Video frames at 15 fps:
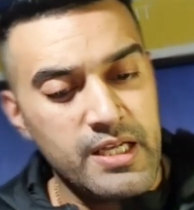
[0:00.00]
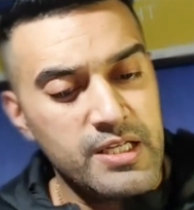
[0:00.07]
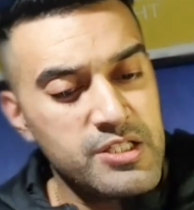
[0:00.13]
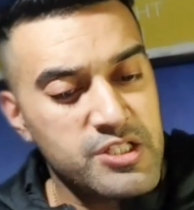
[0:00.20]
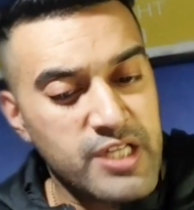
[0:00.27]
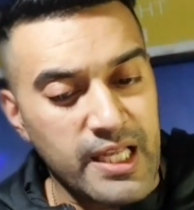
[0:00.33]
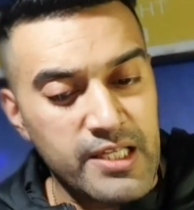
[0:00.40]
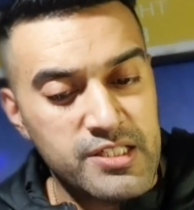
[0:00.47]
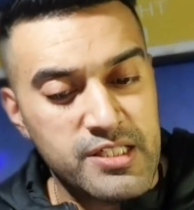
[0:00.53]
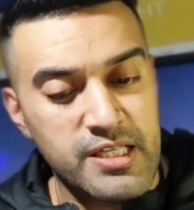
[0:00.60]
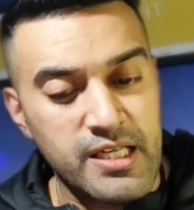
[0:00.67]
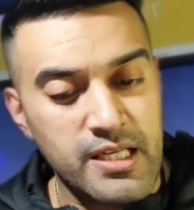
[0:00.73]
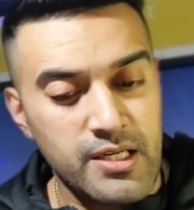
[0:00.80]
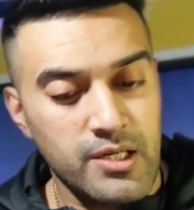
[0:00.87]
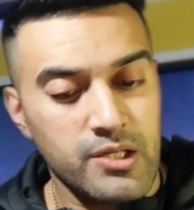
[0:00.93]

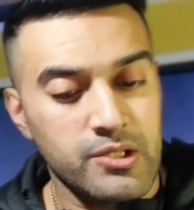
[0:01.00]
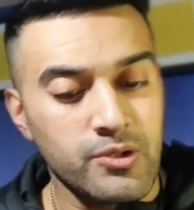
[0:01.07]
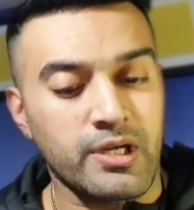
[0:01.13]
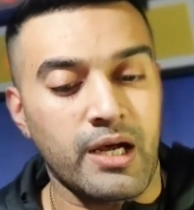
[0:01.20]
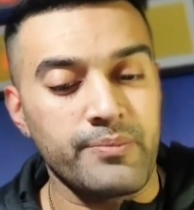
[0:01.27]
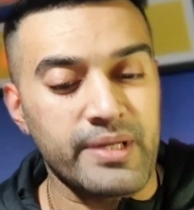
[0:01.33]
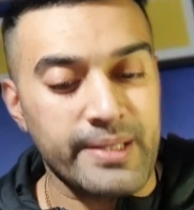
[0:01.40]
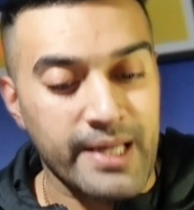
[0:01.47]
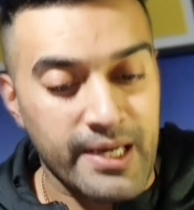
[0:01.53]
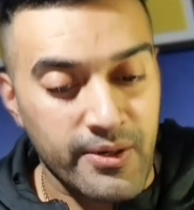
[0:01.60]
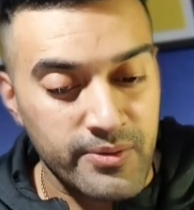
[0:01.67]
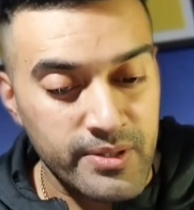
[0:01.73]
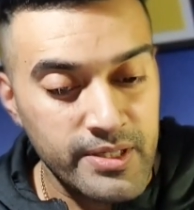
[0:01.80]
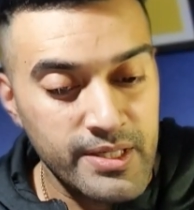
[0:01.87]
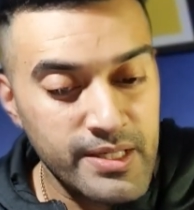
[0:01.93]
Jealousy, look at me now.
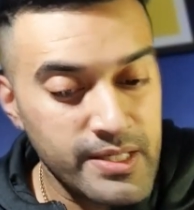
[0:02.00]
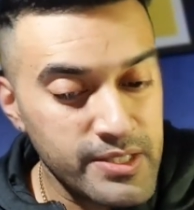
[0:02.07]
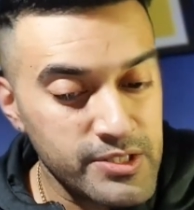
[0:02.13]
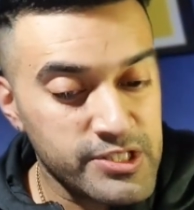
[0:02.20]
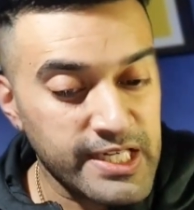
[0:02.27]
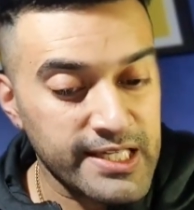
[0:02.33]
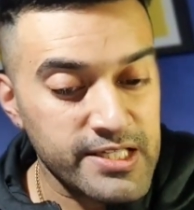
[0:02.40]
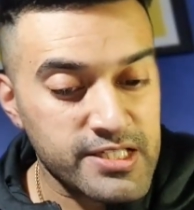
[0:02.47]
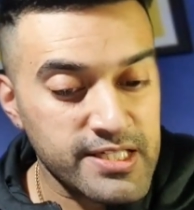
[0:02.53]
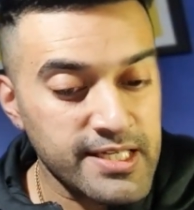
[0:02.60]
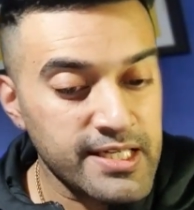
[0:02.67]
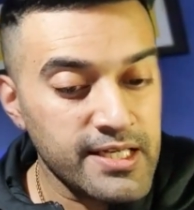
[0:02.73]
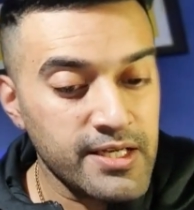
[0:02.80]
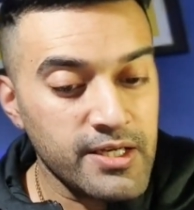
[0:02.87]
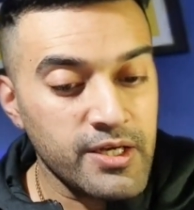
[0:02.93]

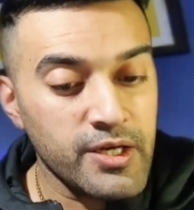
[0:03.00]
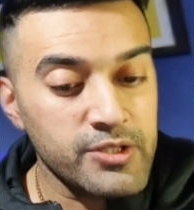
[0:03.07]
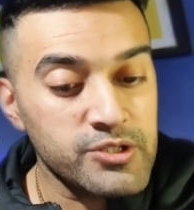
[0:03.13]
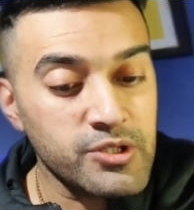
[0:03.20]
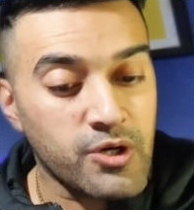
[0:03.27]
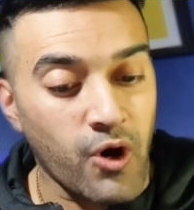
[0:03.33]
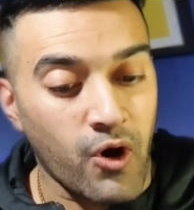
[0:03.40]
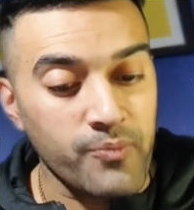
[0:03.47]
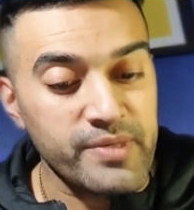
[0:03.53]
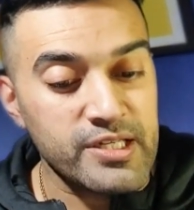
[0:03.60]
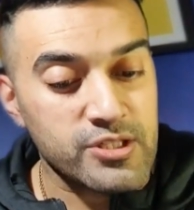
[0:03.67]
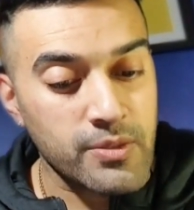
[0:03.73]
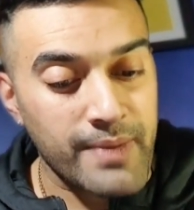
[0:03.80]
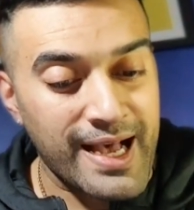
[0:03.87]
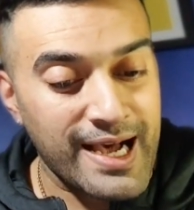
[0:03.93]
Jealousy, you got me
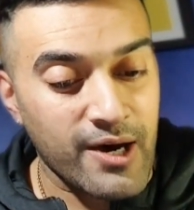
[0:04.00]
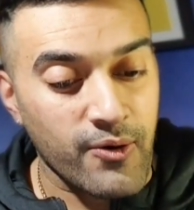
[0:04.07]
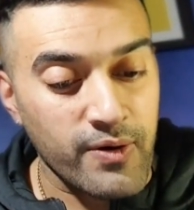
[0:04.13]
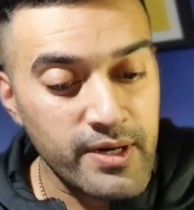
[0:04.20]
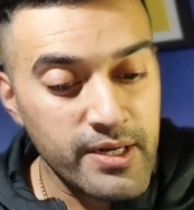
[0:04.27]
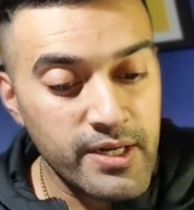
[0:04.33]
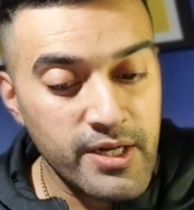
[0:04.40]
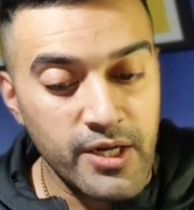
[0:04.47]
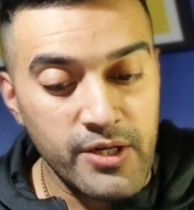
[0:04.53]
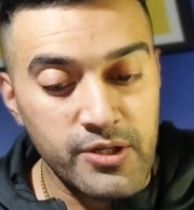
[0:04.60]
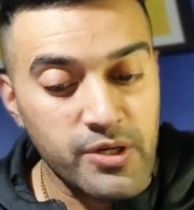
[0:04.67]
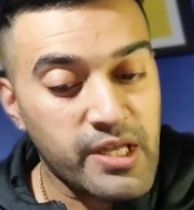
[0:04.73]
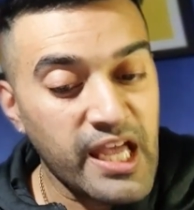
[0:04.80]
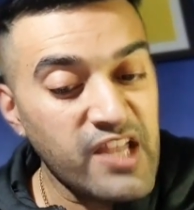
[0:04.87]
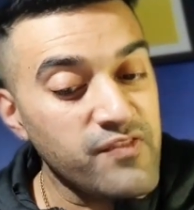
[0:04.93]
somehow.
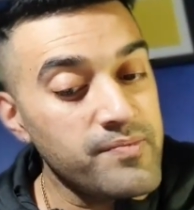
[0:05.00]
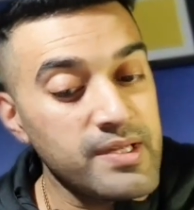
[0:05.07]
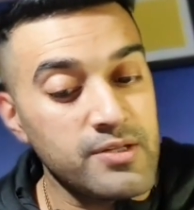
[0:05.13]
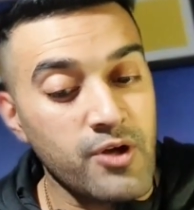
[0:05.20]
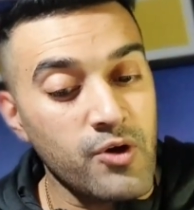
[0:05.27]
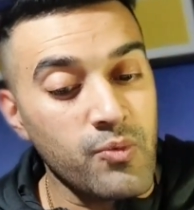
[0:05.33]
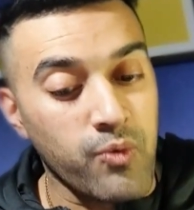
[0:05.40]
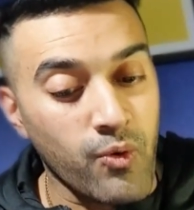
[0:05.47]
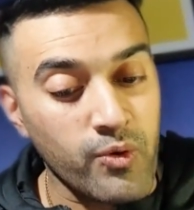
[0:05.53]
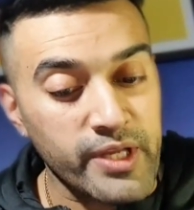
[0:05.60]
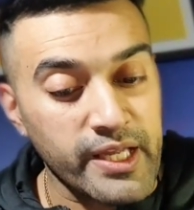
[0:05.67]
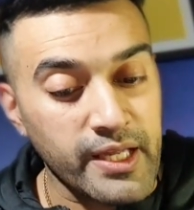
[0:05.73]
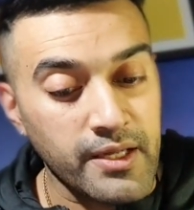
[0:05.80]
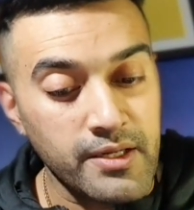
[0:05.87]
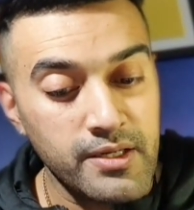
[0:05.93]
You gave me no
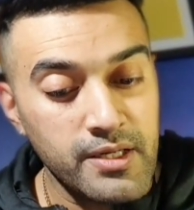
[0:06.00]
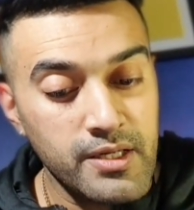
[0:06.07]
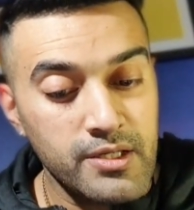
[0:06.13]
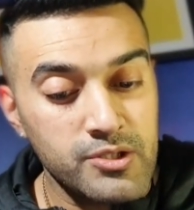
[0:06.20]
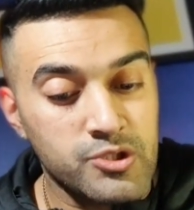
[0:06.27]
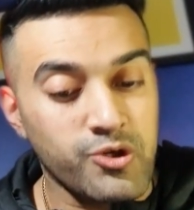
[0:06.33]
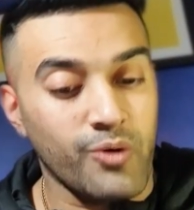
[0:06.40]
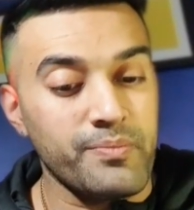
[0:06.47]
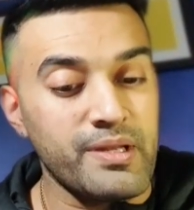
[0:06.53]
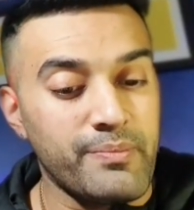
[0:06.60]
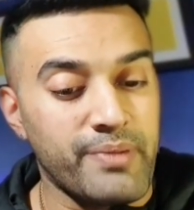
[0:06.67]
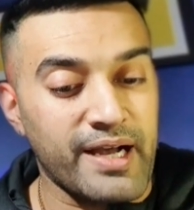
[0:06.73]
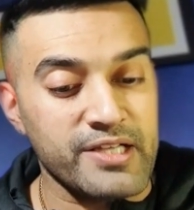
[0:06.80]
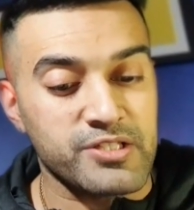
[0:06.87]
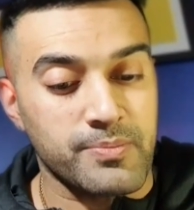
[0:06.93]
warning, took me
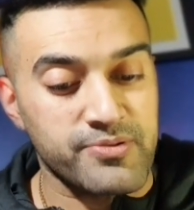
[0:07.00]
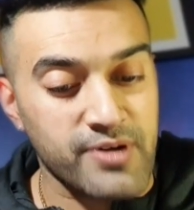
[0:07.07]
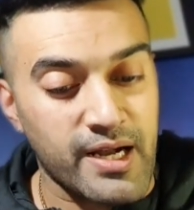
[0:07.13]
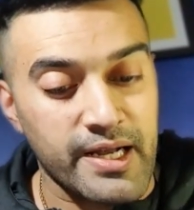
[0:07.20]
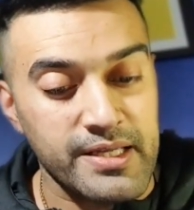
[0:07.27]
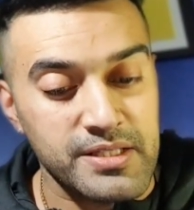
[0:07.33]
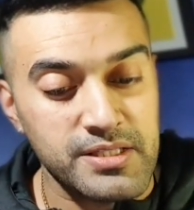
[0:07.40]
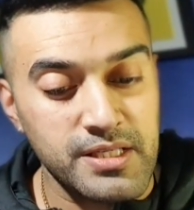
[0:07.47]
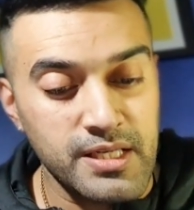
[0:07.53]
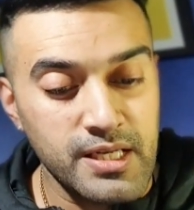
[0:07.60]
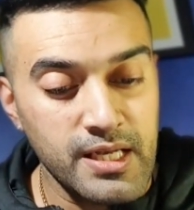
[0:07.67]
surprise.